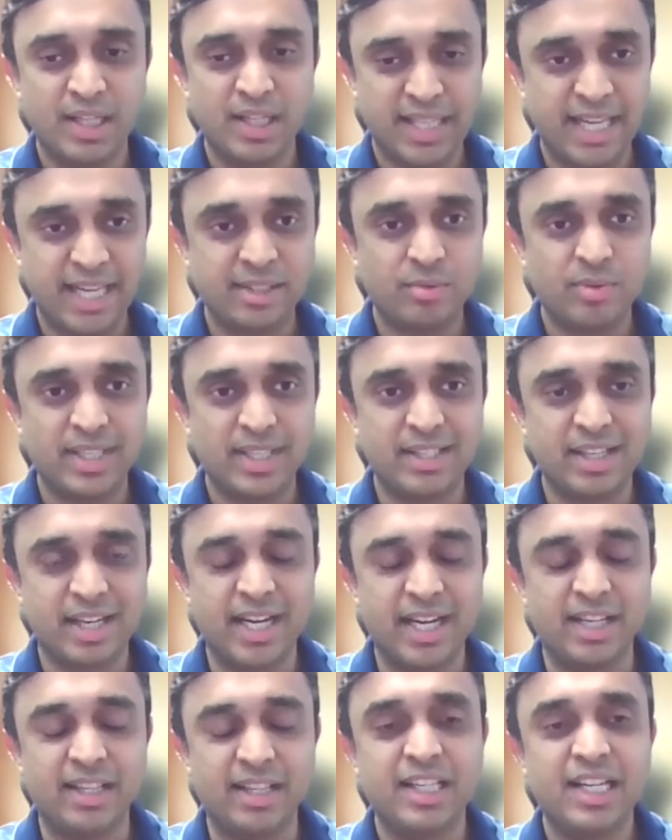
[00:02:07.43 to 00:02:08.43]
Thanks once
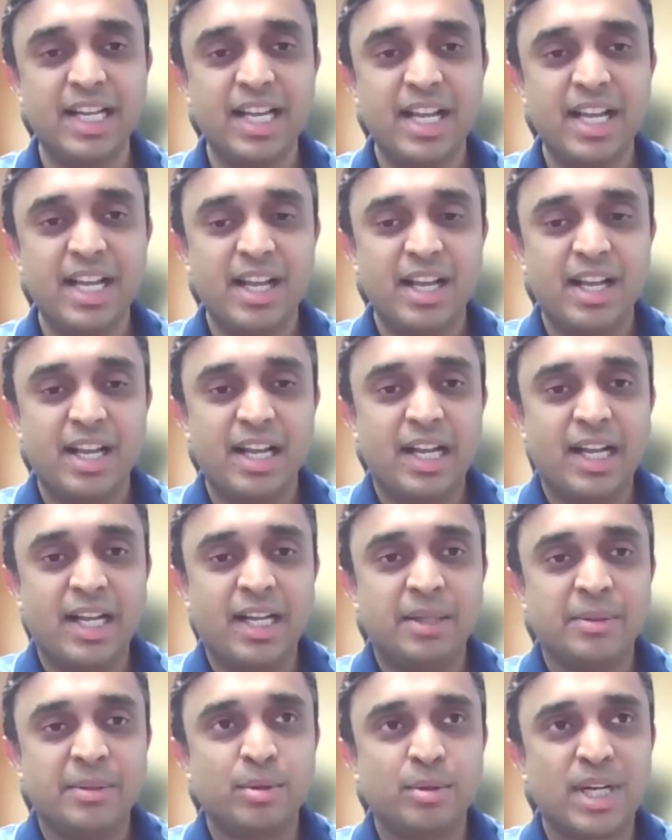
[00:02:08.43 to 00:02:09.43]
again.
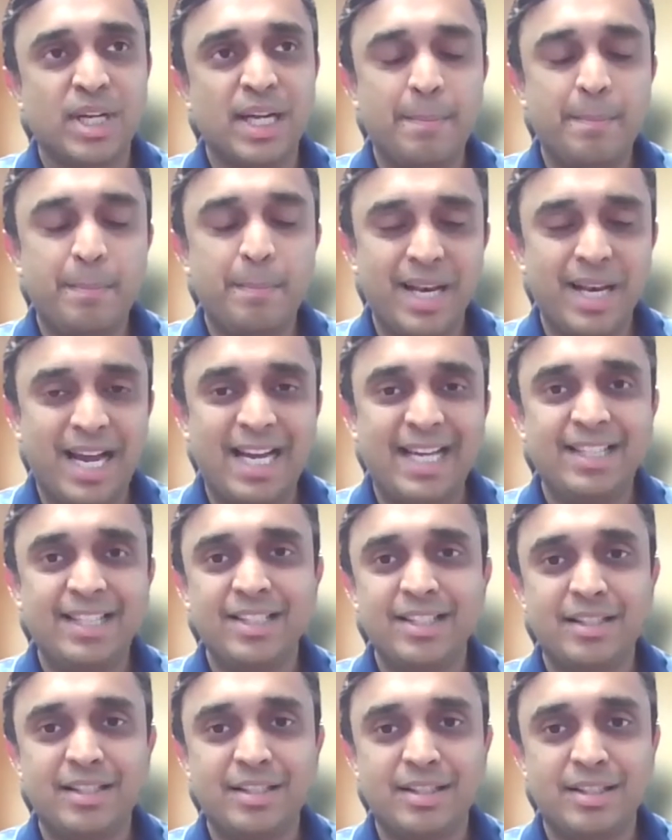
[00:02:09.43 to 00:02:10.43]
So
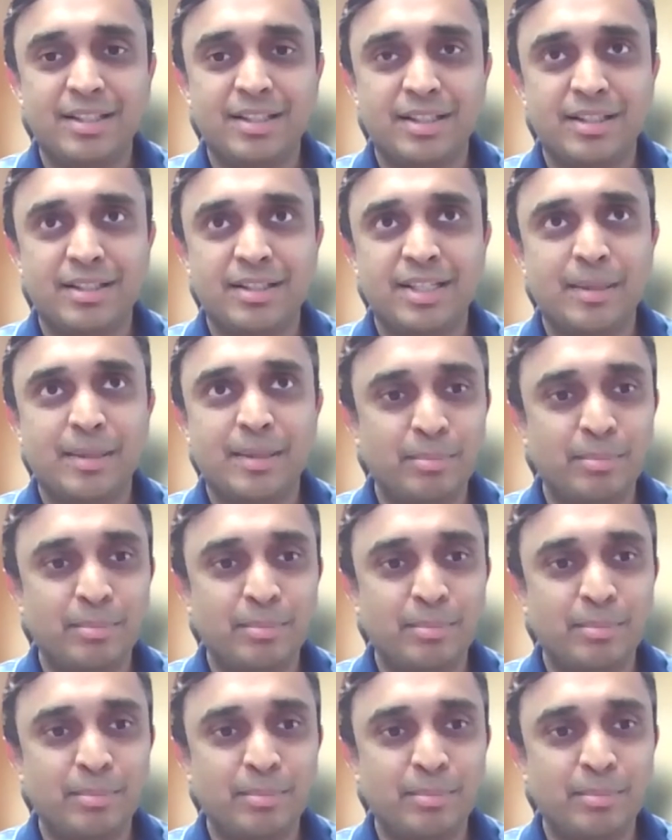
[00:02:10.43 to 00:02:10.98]
compliance.